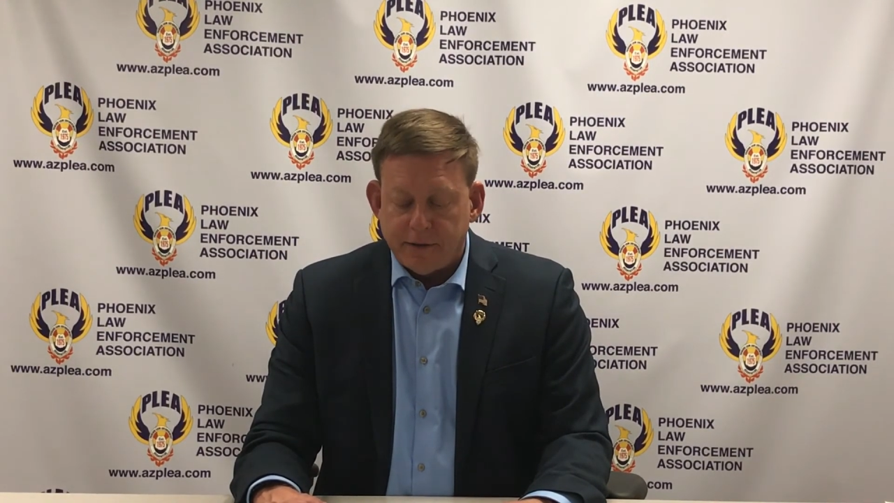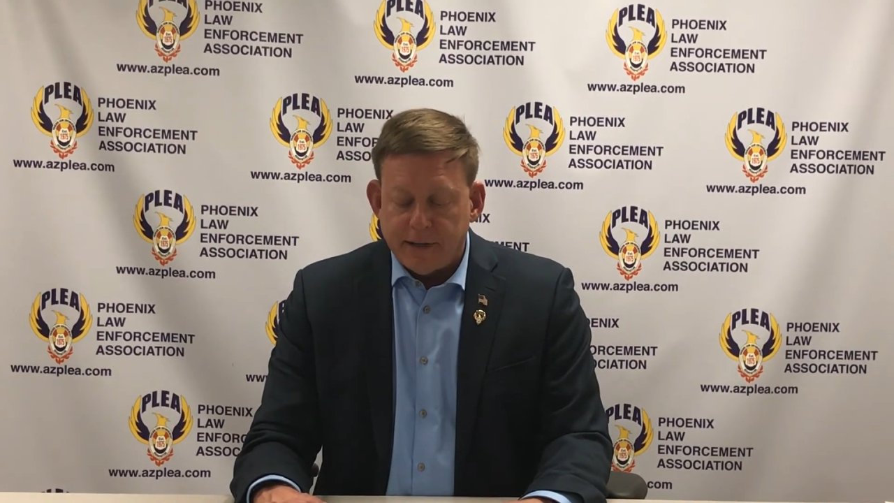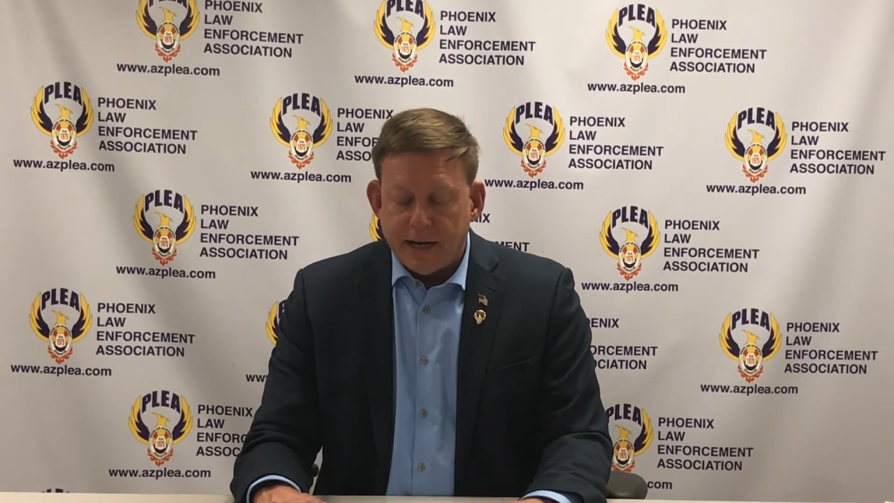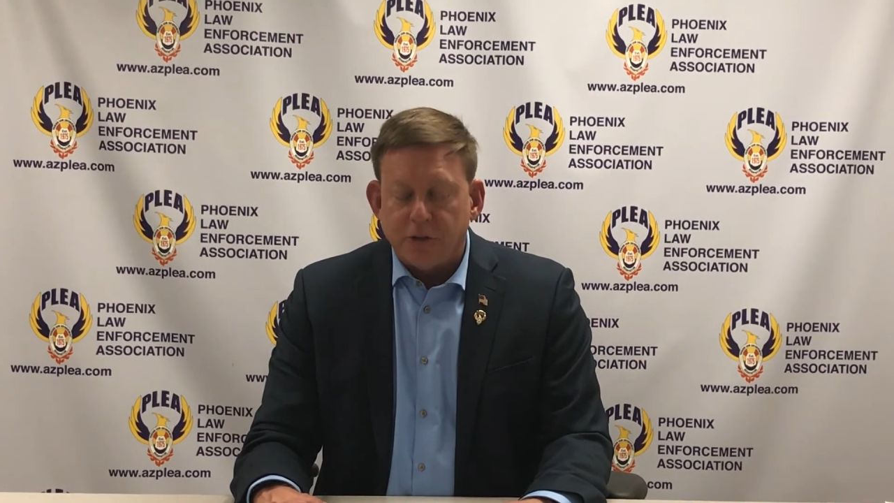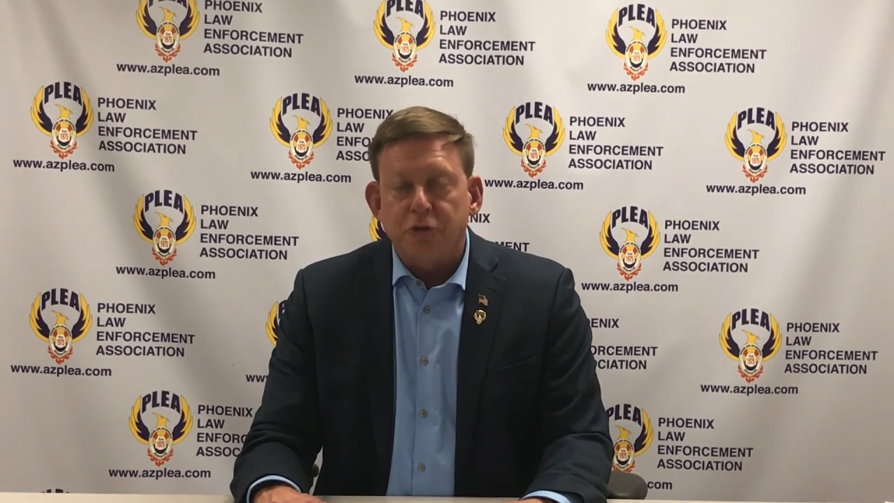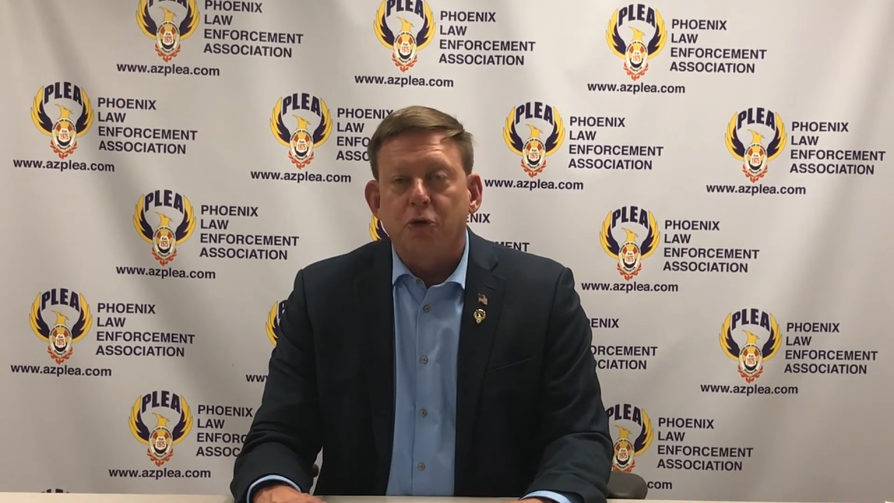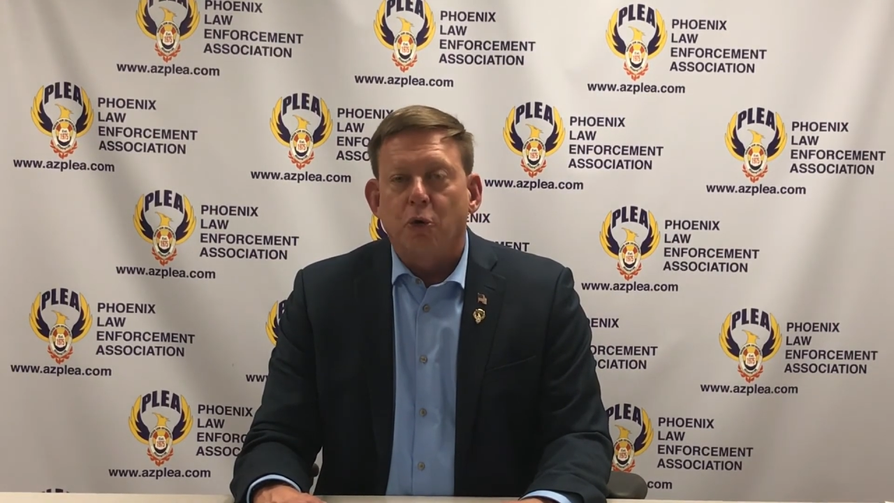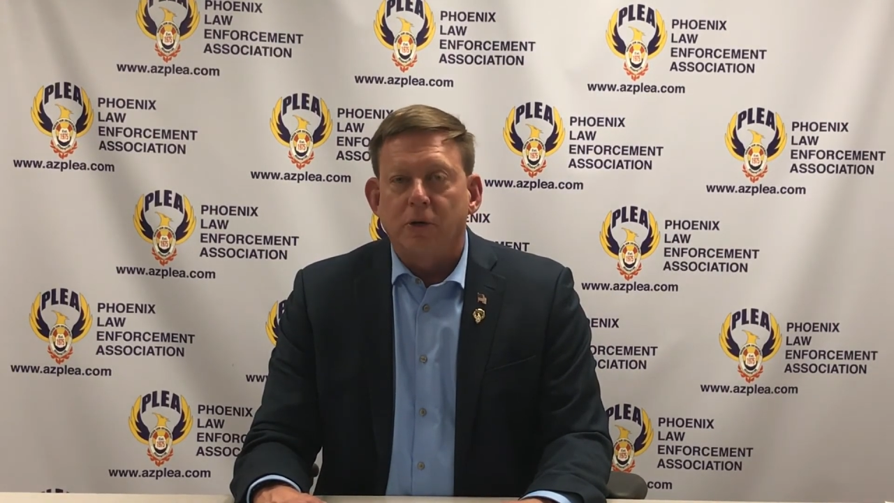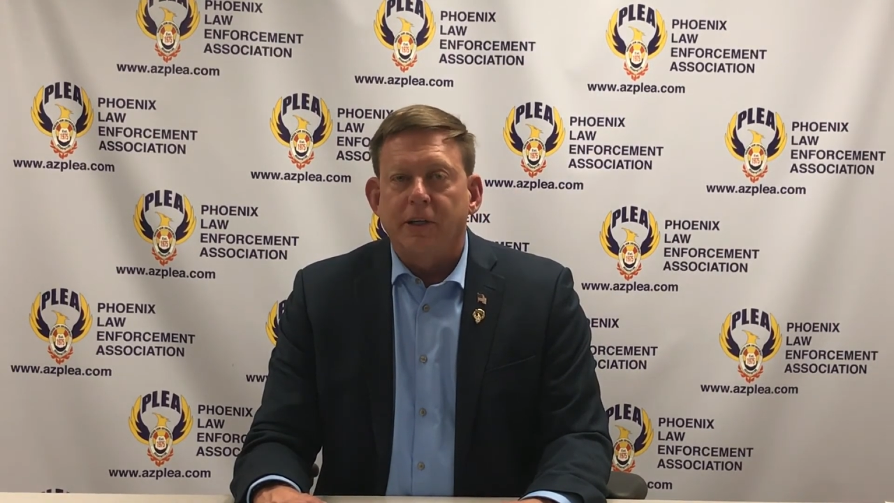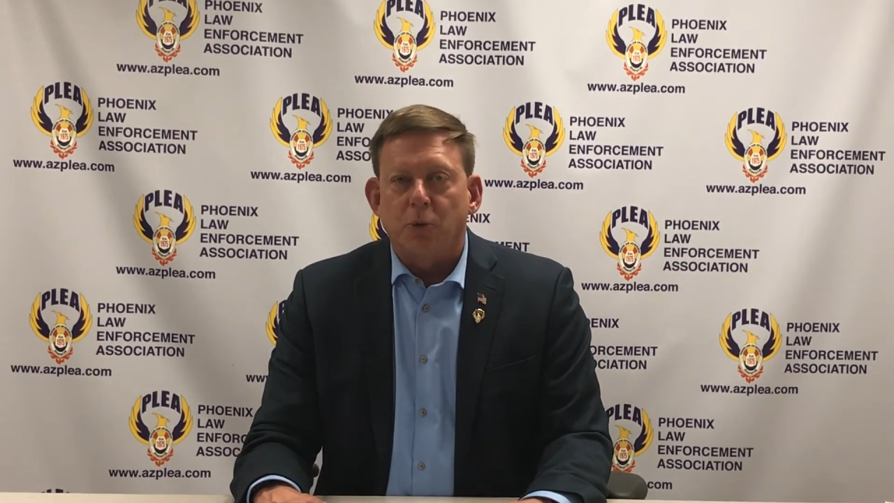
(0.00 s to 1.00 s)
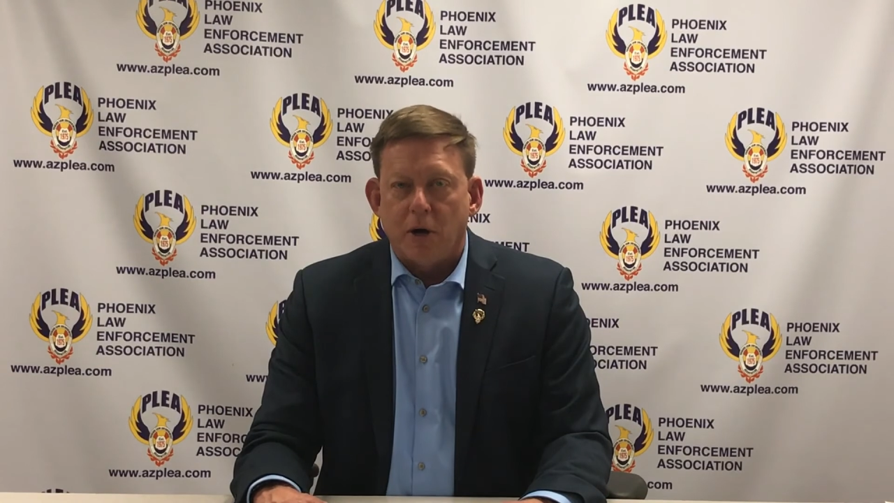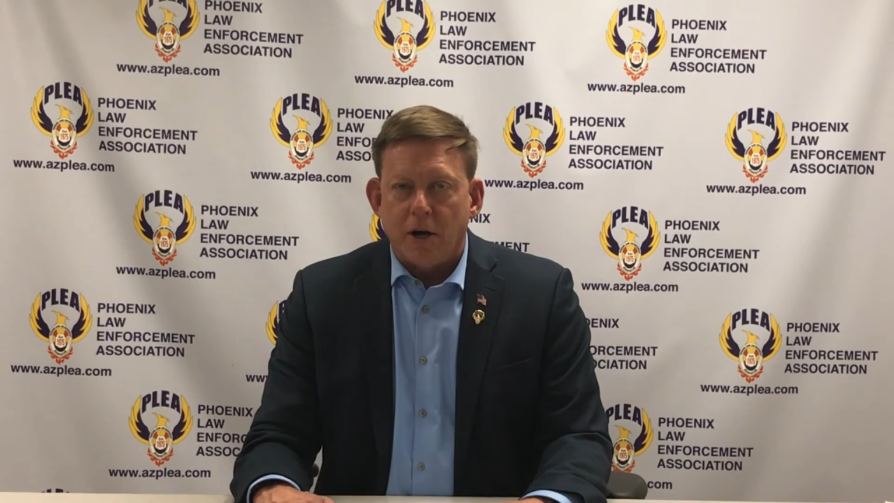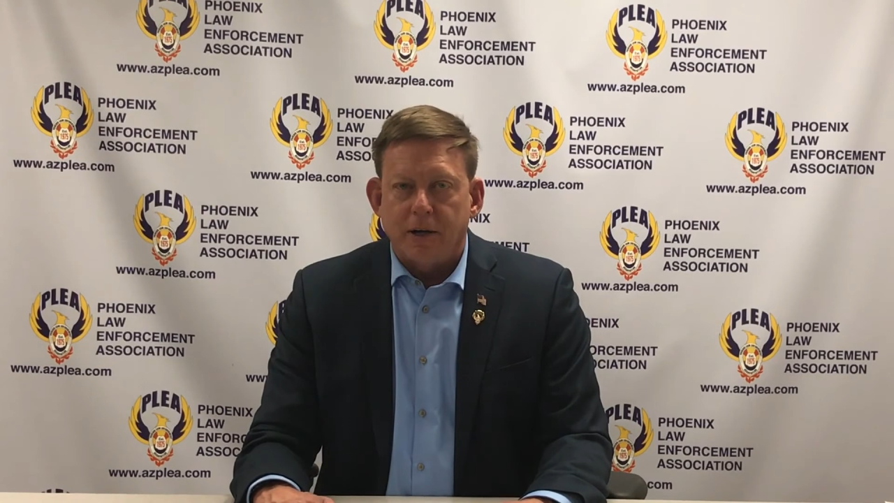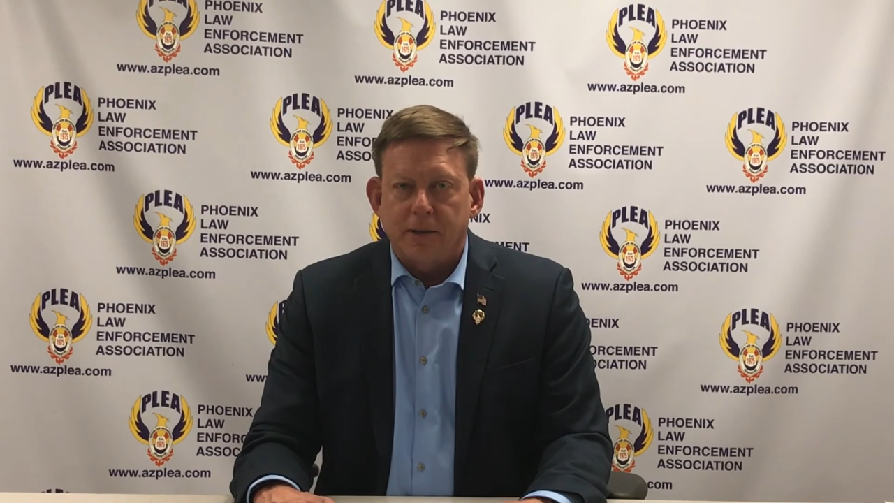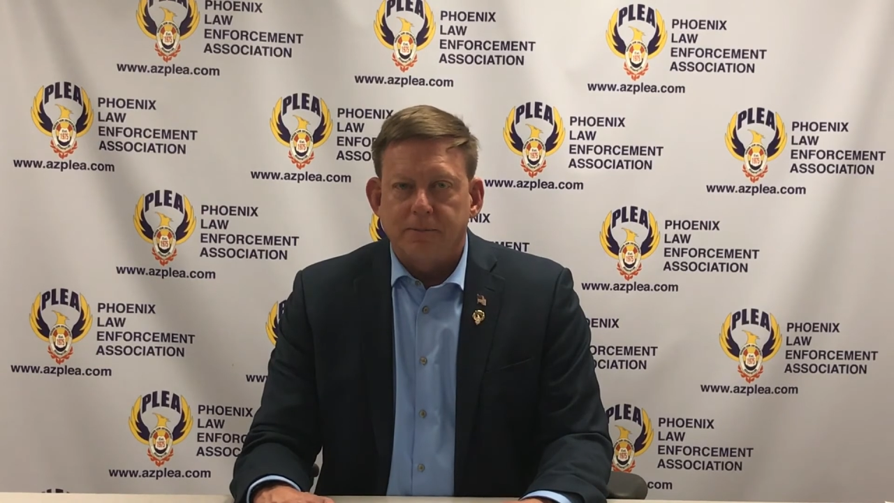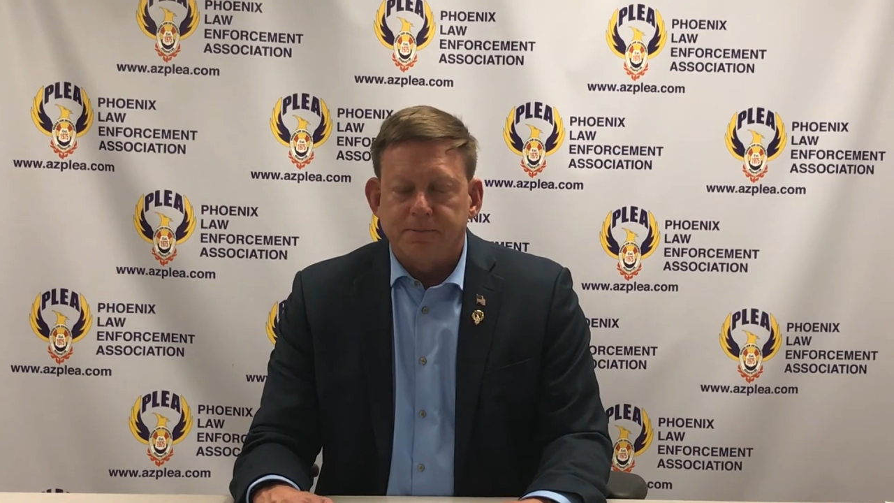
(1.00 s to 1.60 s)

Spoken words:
that's totally wrong.